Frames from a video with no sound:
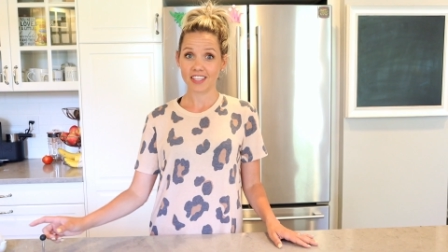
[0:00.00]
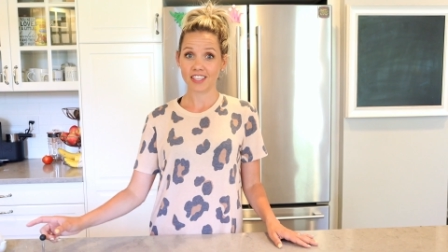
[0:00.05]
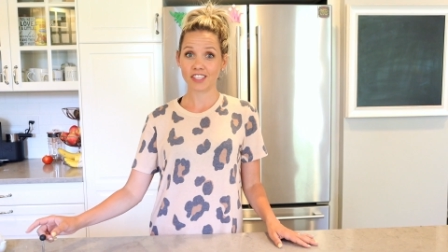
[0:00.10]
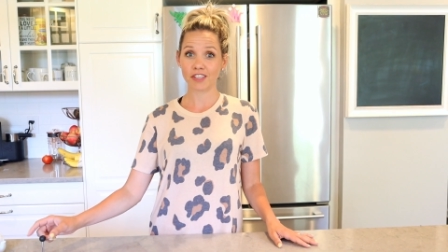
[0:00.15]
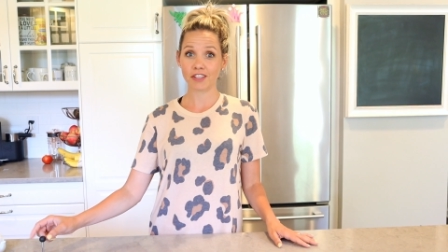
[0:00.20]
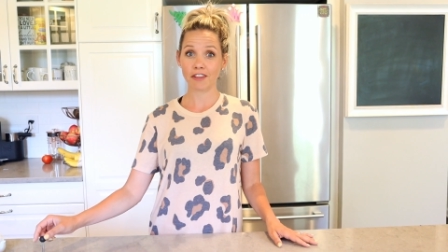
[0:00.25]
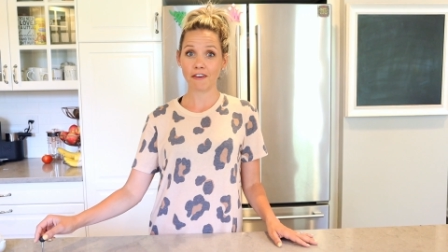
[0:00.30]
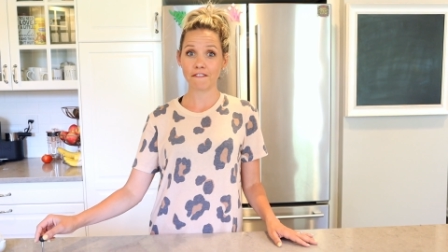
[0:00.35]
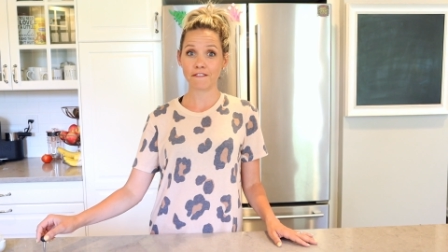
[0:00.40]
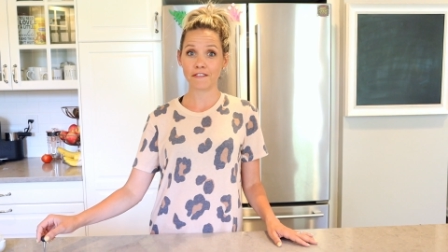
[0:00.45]

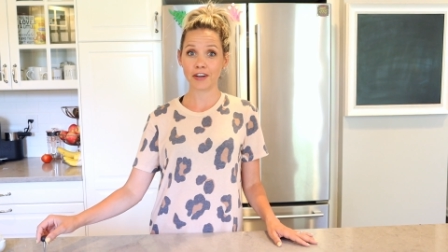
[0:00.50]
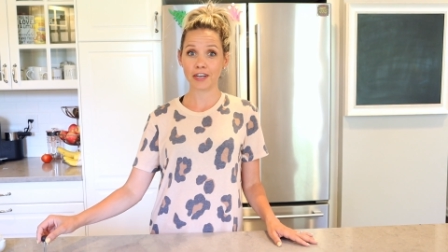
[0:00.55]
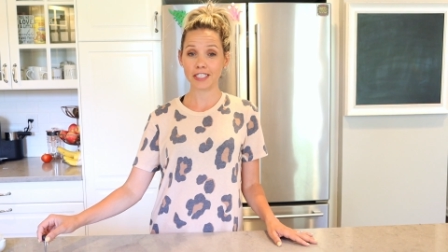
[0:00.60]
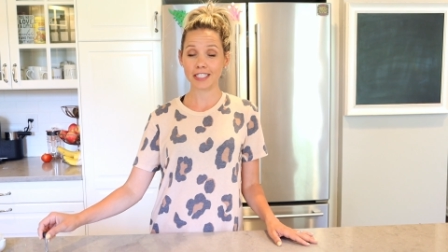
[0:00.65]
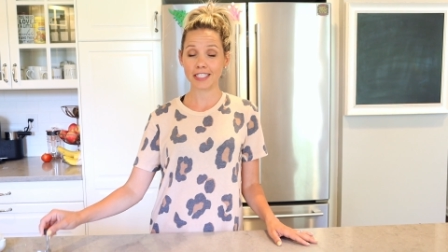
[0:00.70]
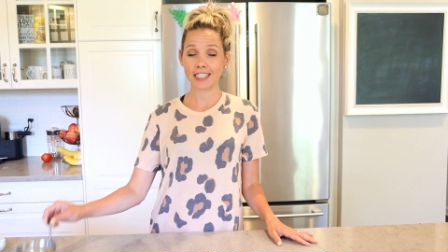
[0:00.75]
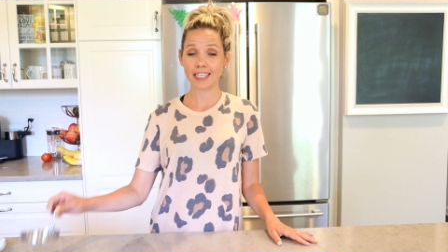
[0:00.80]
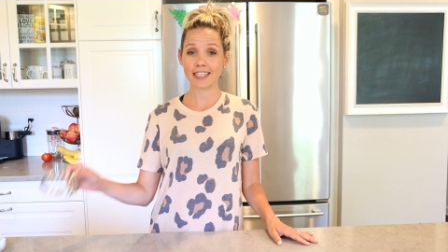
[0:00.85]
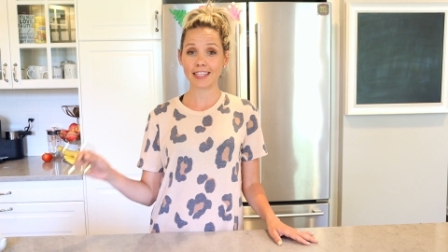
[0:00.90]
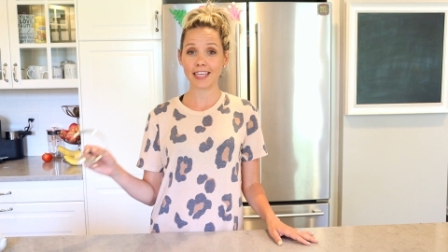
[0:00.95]
So the
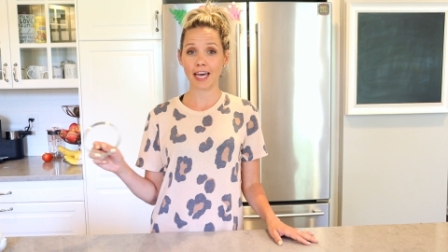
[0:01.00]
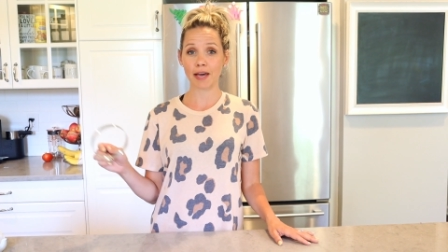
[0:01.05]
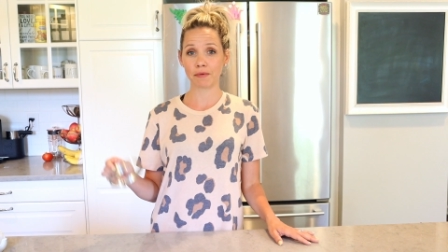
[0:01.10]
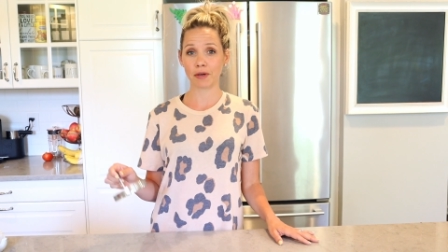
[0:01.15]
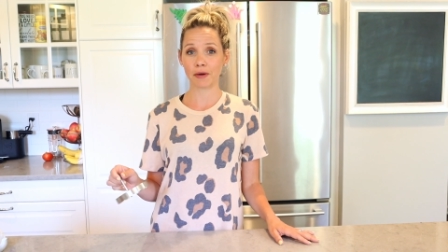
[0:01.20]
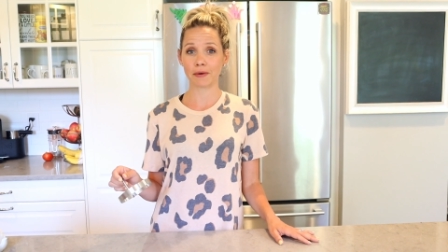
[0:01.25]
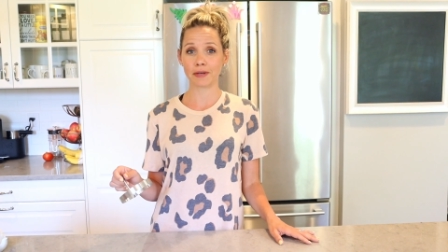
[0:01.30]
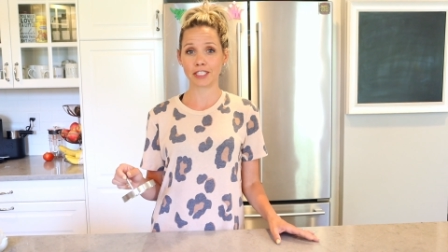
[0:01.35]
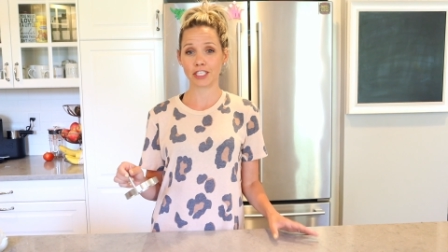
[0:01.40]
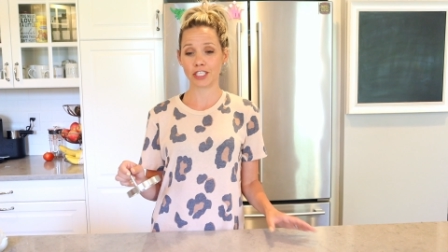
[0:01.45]
first thing that
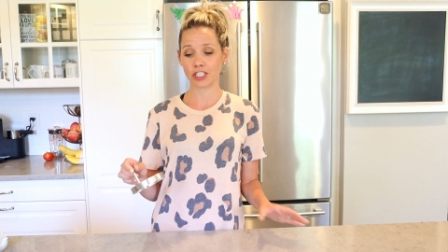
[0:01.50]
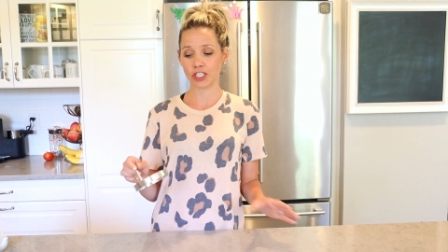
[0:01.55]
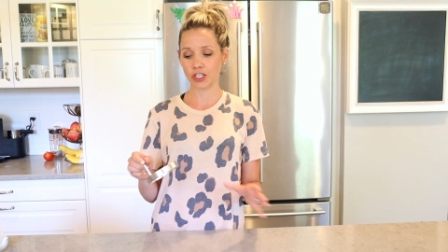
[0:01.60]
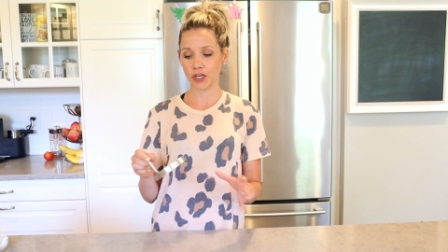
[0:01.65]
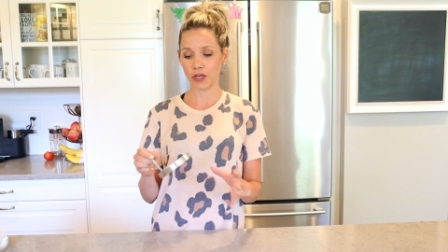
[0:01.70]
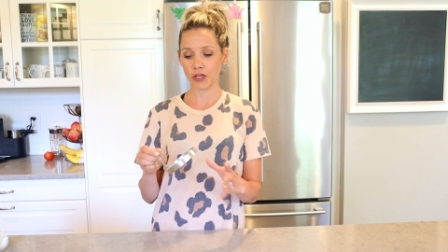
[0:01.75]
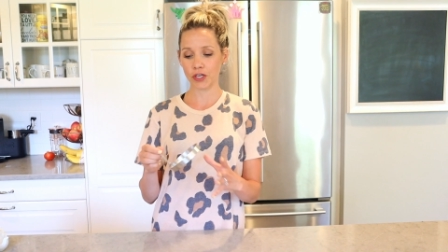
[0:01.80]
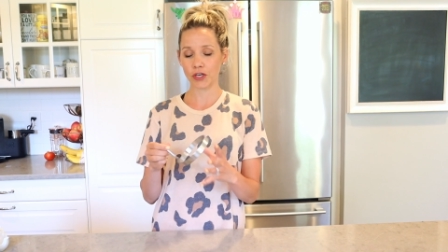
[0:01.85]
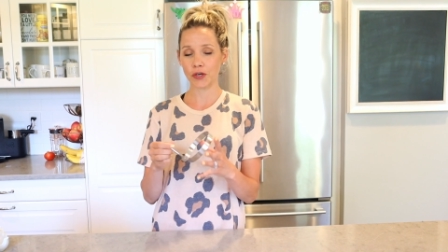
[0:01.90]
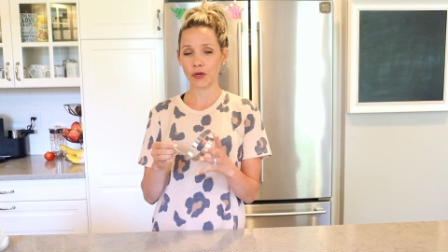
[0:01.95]
I'm going to
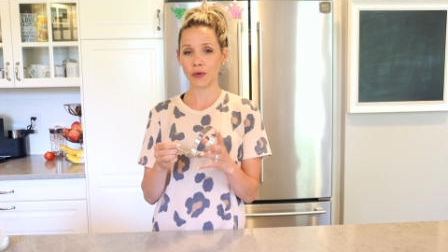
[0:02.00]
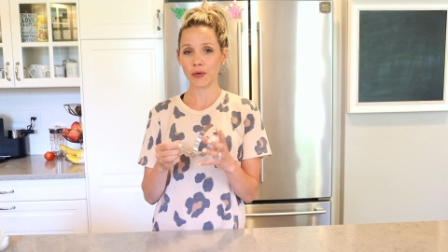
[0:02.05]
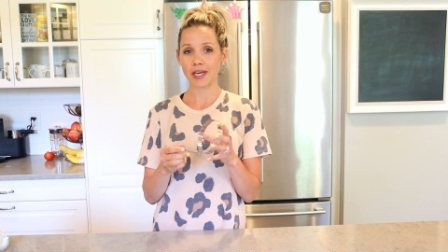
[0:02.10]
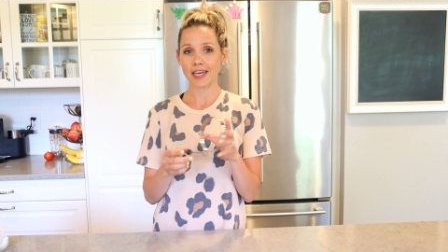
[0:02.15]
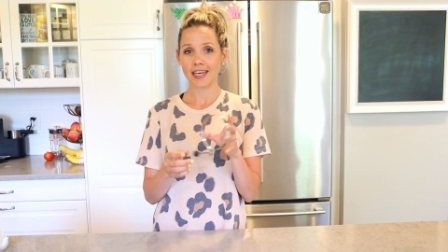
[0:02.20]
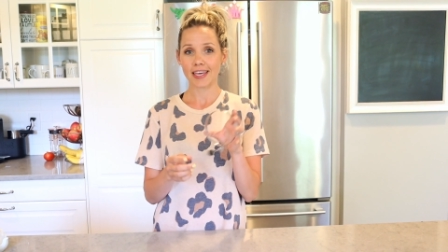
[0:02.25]
show you